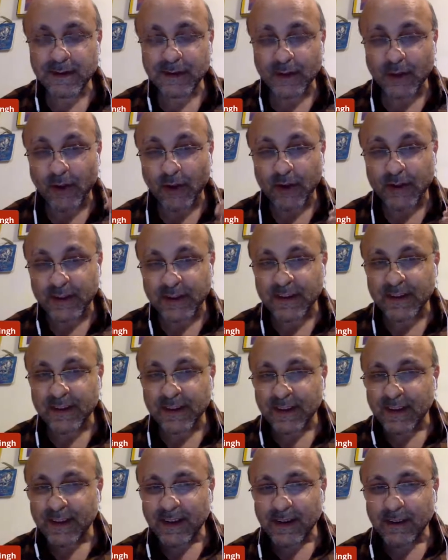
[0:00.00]
thoughts,
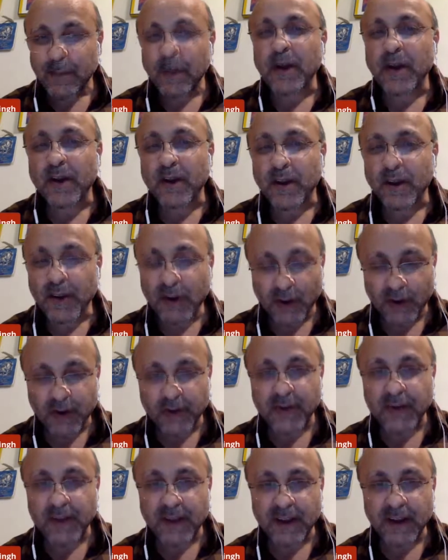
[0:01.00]
but
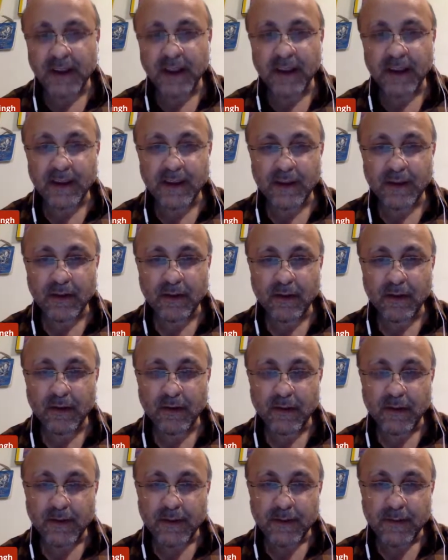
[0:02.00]
not really
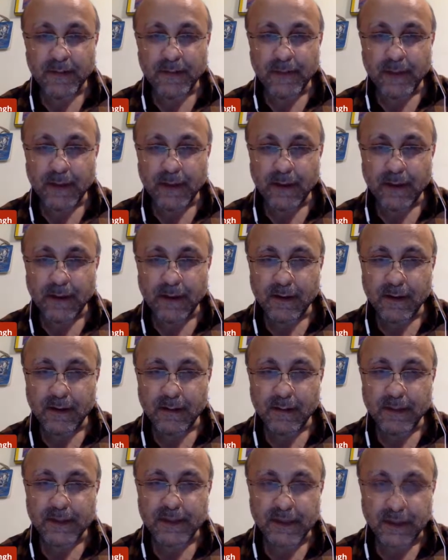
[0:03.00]

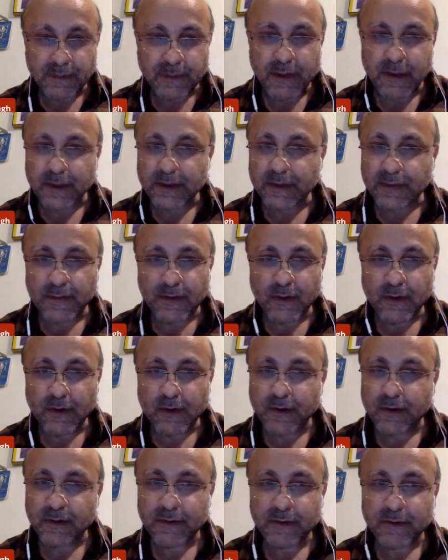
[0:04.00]
misgivings
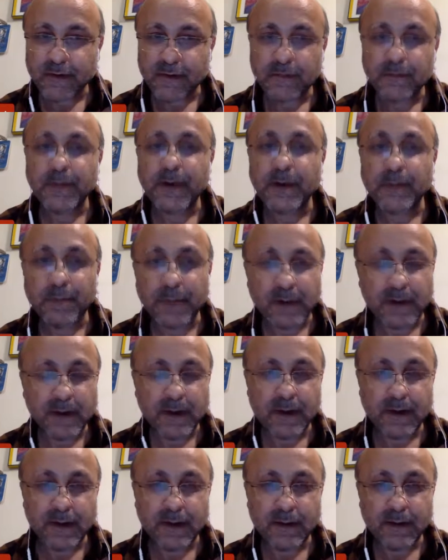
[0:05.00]
for
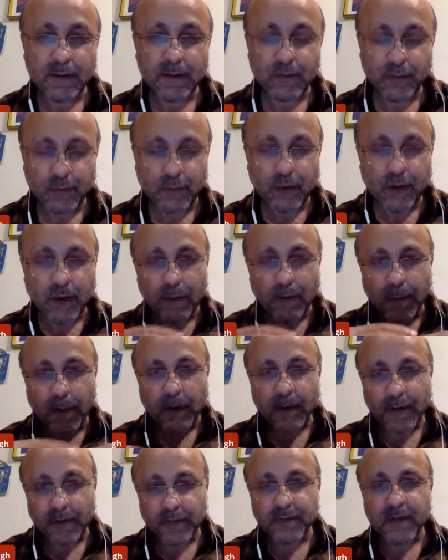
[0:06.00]
people who are
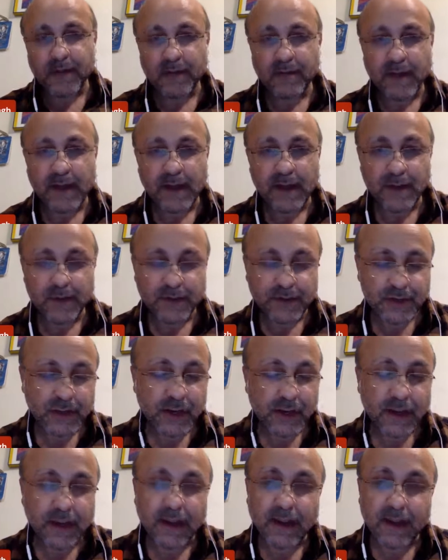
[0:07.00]
part of the value
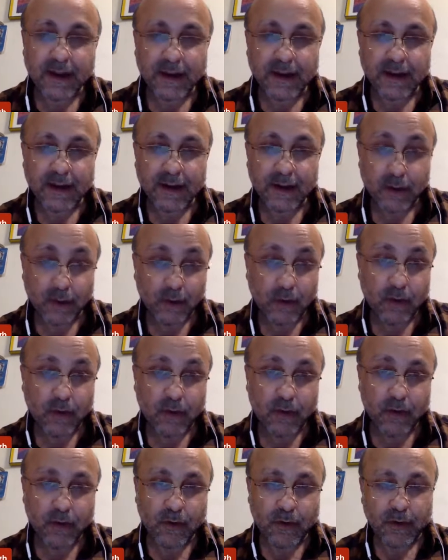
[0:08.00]
chain or
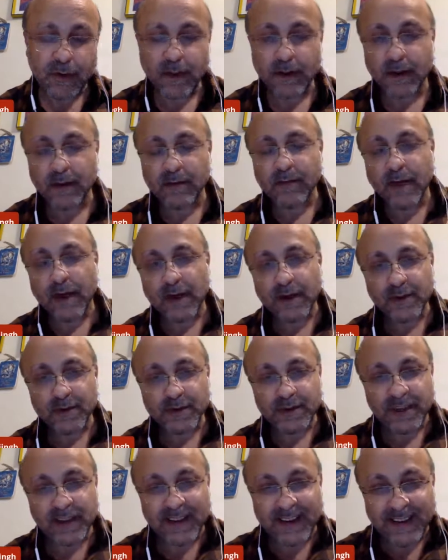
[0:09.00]
the unvalue
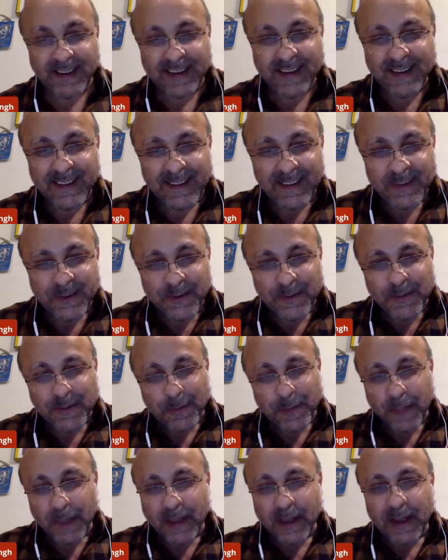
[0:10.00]
chain,
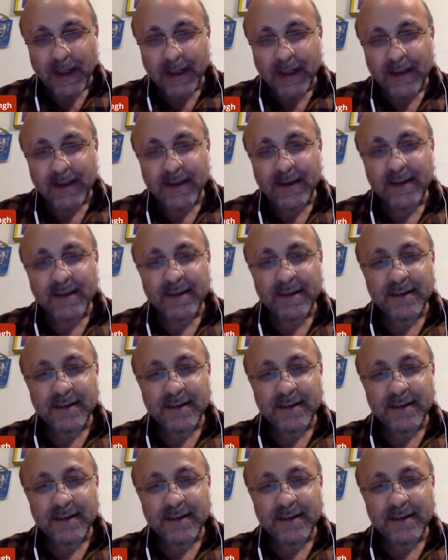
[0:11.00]
and